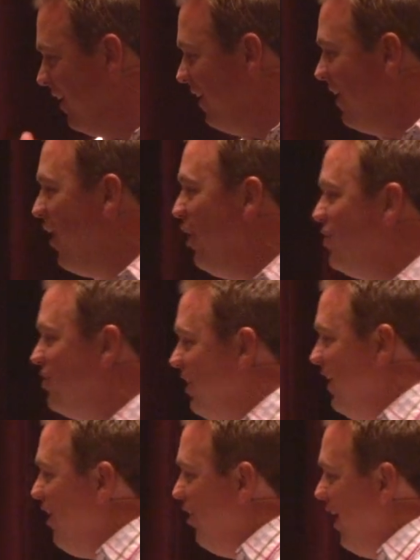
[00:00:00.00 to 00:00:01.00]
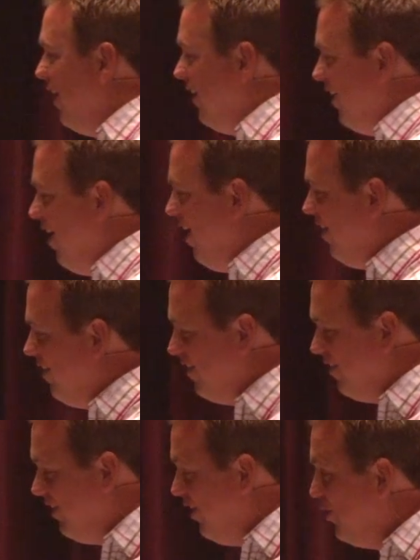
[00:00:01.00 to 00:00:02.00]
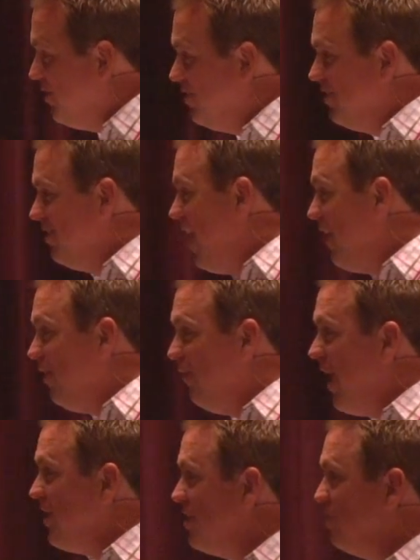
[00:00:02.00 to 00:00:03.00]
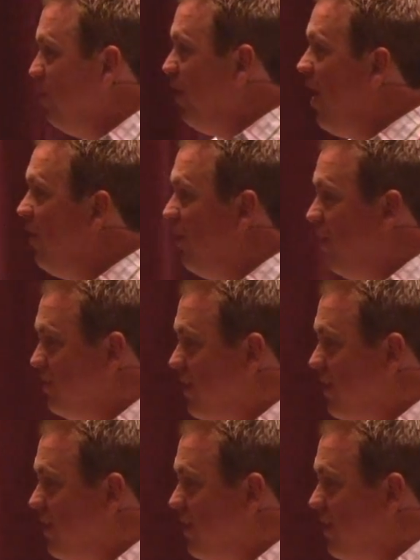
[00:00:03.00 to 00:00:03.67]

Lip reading: now here's the deal. He's not the fastest player out there. He's